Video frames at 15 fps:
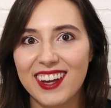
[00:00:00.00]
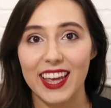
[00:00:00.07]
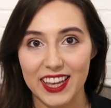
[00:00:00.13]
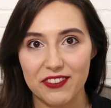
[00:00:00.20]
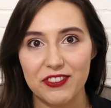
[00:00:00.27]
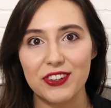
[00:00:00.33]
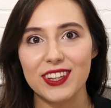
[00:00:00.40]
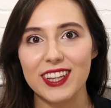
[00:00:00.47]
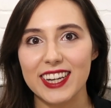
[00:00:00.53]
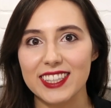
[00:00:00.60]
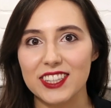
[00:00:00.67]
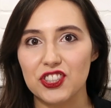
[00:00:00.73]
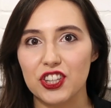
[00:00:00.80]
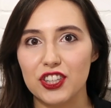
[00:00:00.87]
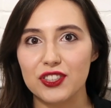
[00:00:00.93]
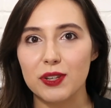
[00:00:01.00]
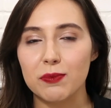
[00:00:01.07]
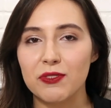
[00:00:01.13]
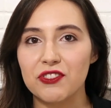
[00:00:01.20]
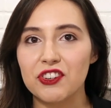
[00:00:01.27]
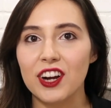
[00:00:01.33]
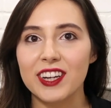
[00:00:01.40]
If you'd like to share some
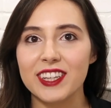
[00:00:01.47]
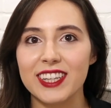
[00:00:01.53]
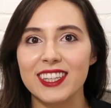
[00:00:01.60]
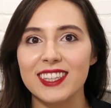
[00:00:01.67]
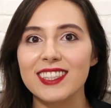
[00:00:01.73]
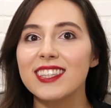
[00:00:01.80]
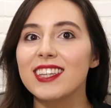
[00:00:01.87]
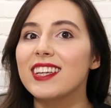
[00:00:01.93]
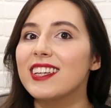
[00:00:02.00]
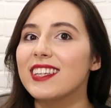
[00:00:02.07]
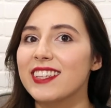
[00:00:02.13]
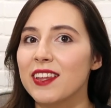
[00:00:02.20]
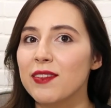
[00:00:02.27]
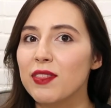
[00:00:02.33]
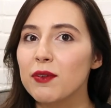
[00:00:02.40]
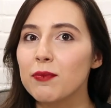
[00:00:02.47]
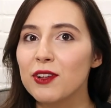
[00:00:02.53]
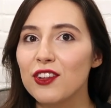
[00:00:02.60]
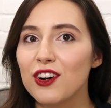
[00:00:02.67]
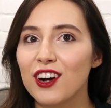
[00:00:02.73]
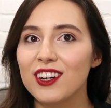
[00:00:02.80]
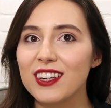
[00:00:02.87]
of your ideas, send them
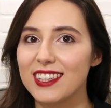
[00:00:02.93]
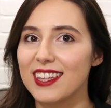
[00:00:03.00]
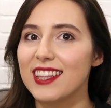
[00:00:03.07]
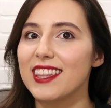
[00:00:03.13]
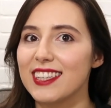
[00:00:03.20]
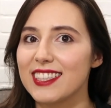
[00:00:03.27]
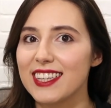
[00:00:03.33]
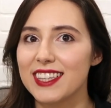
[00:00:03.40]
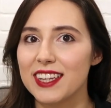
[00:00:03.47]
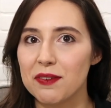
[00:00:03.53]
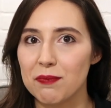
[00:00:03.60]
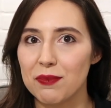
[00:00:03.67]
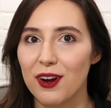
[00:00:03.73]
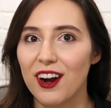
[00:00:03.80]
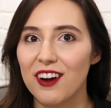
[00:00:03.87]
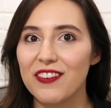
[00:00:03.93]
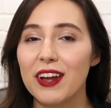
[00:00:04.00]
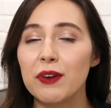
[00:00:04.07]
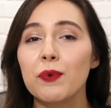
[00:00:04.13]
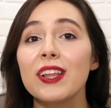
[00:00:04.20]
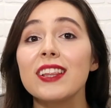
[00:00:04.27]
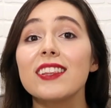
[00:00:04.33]
along to This Is Improv,
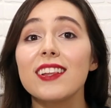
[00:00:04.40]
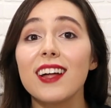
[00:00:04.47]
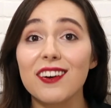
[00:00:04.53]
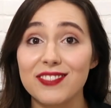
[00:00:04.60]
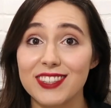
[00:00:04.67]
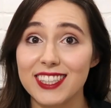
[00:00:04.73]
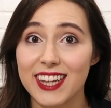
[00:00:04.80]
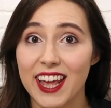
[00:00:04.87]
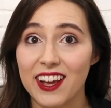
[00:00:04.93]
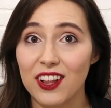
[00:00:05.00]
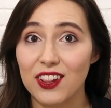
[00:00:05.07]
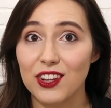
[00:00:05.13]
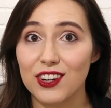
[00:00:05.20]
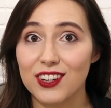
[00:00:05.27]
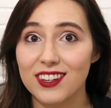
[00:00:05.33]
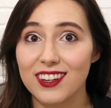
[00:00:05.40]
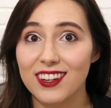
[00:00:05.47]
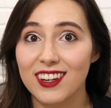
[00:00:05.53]
and we'd love to take a look.